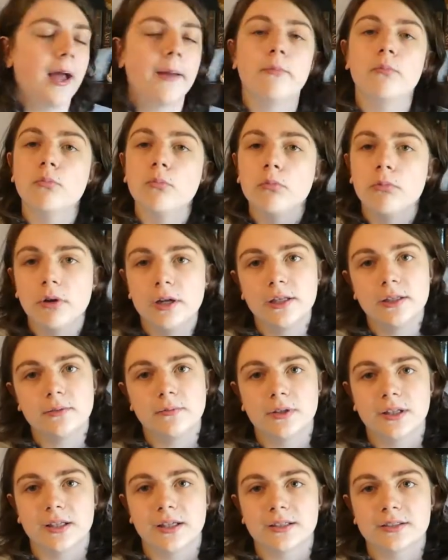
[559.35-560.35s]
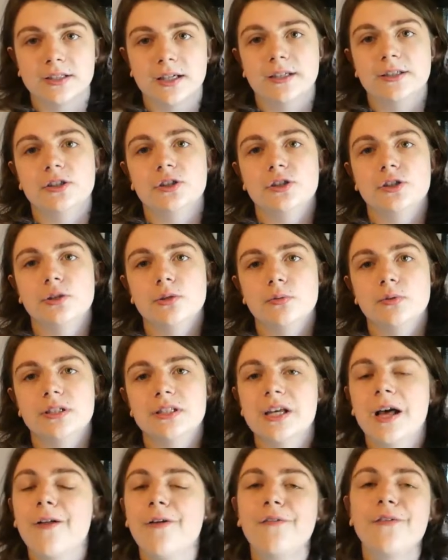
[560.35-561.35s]
I'm really, really excited to
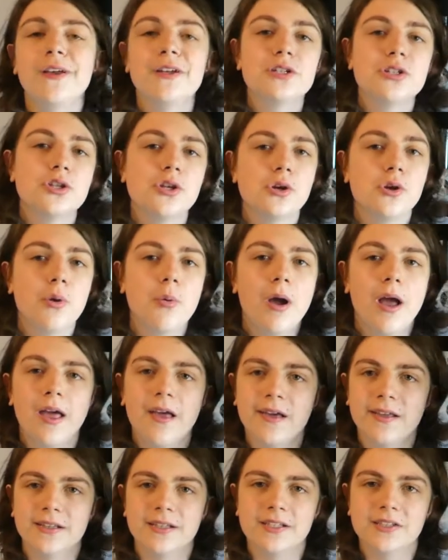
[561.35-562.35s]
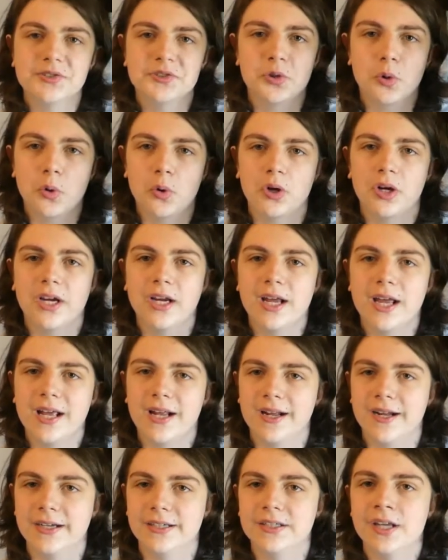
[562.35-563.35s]
delve into this story
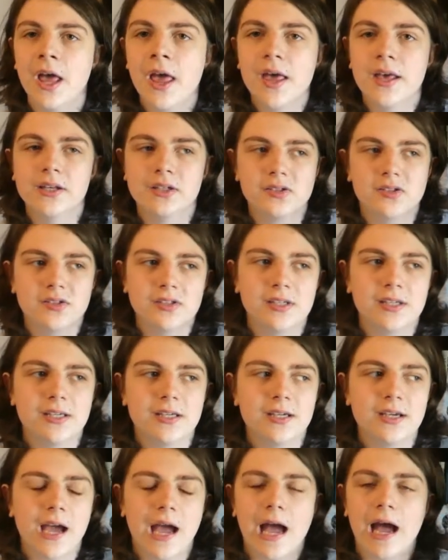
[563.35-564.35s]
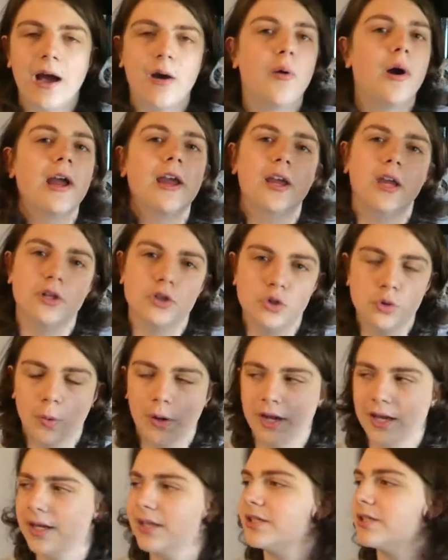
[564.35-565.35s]
and see how I
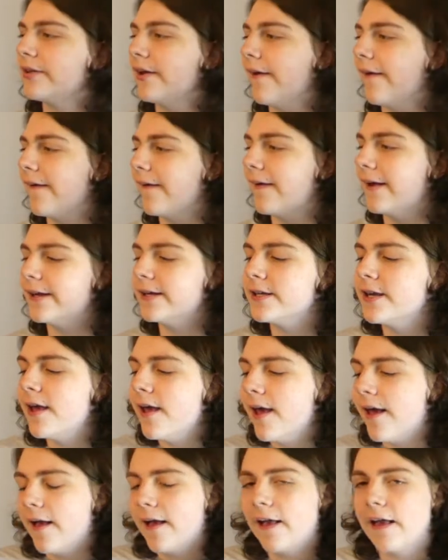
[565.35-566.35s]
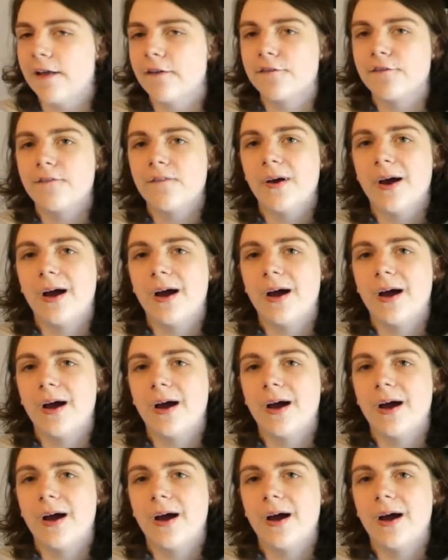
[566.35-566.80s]
enjoy it, and if